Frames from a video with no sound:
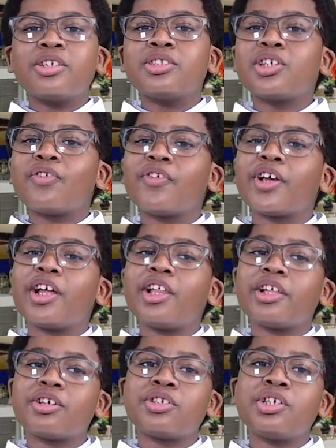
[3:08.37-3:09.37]
Don't forget to
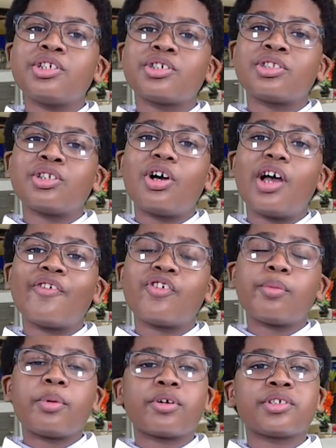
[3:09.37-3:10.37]
let your teachers know if
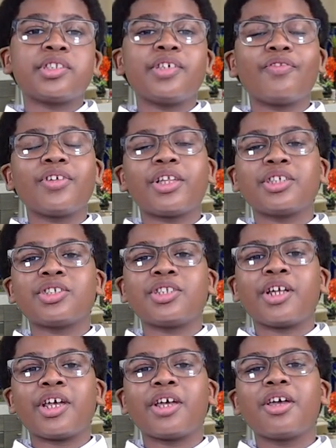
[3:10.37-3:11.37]
you'll be receiving lunch
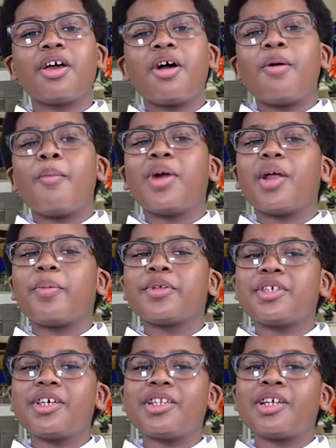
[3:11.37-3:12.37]
today. Bon
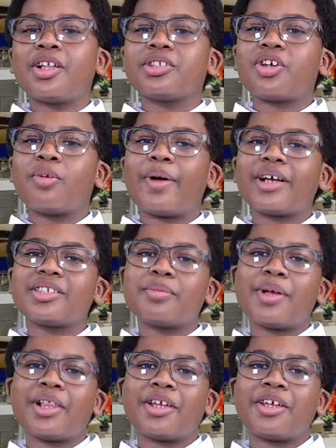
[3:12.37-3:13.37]
appetit. Now let's go back to
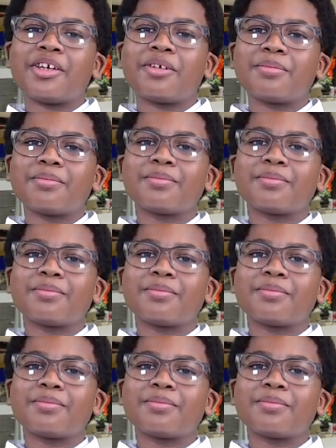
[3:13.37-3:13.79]
Melanie.